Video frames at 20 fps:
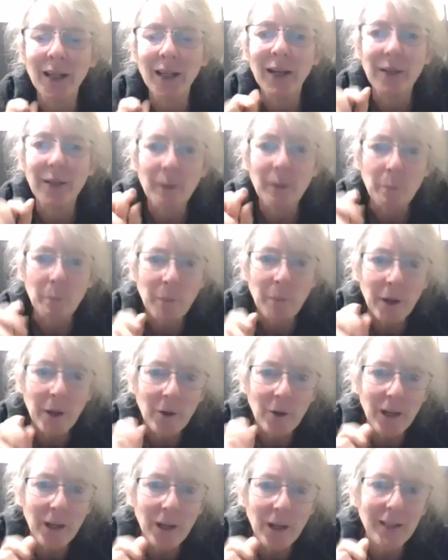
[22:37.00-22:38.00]
the
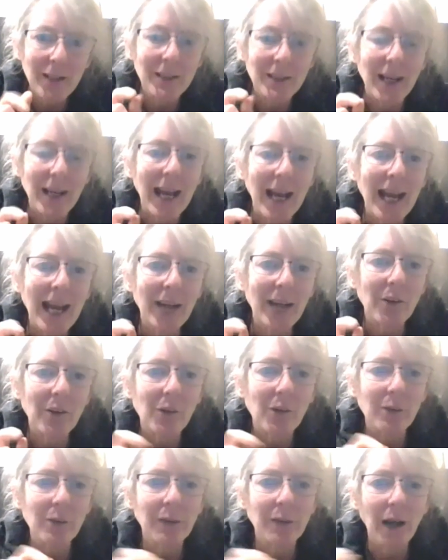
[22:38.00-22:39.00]
myriad acts
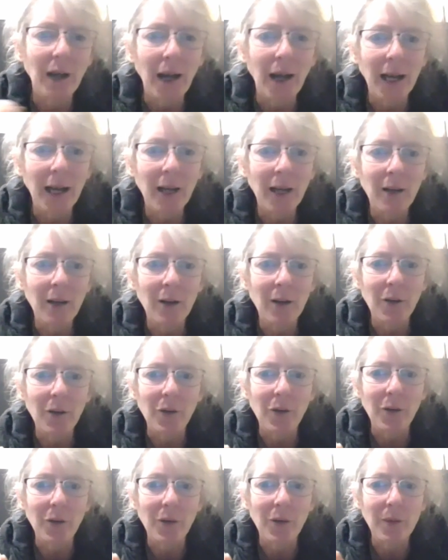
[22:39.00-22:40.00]
of
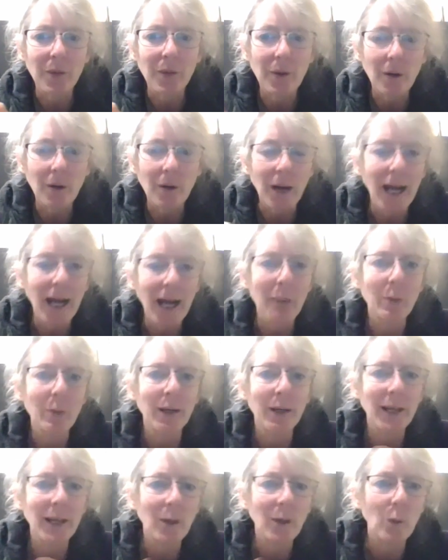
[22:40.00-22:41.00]
kindness that are
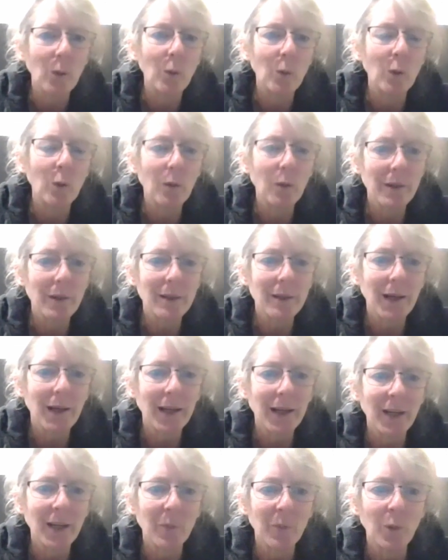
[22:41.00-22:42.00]
happening all the
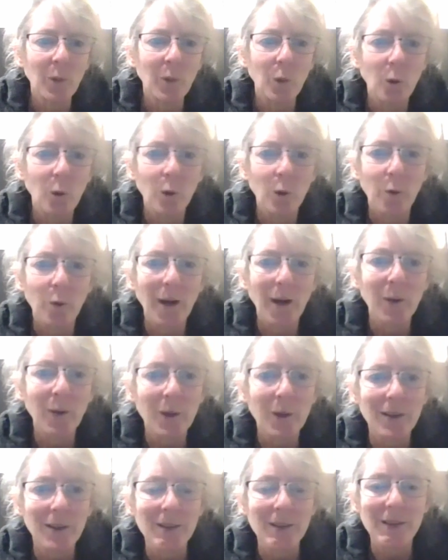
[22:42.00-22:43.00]
time, all around
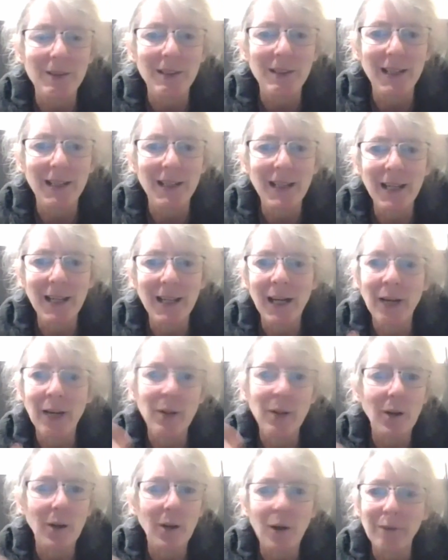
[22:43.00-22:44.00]
us, and
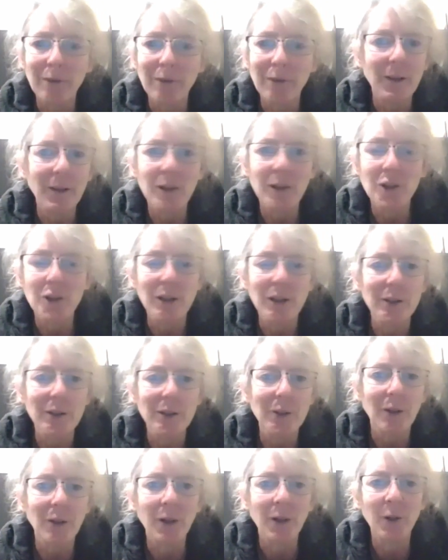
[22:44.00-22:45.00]
that often are just
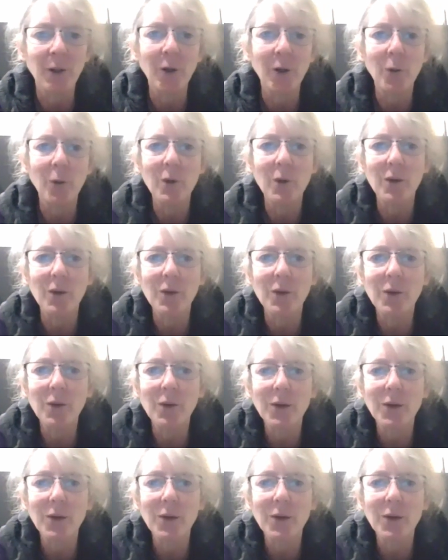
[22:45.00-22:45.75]
unnoticed.